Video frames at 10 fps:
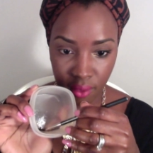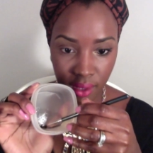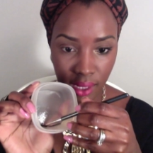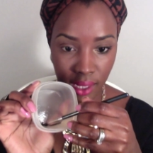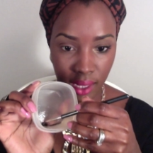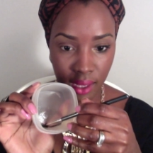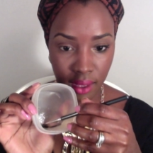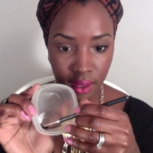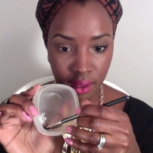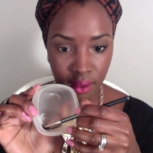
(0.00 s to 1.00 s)
the
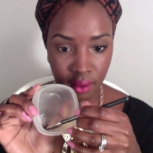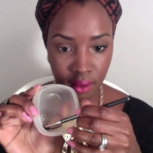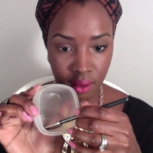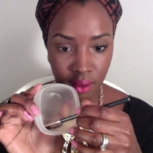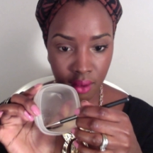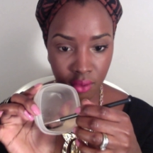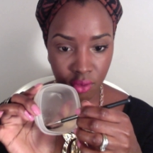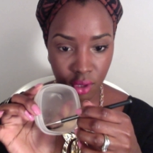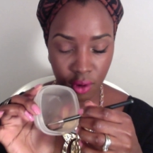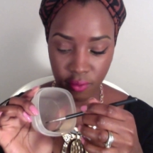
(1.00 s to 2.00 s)

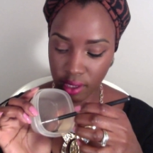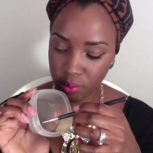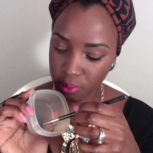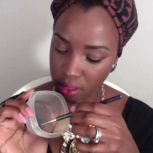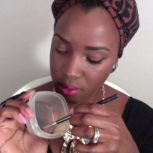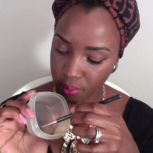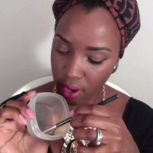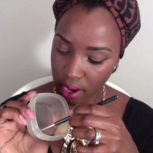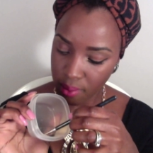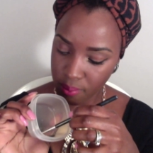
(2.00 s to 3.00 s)
Studio Fix Plus
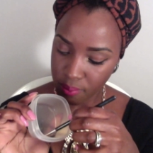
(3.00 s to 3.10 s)
spray,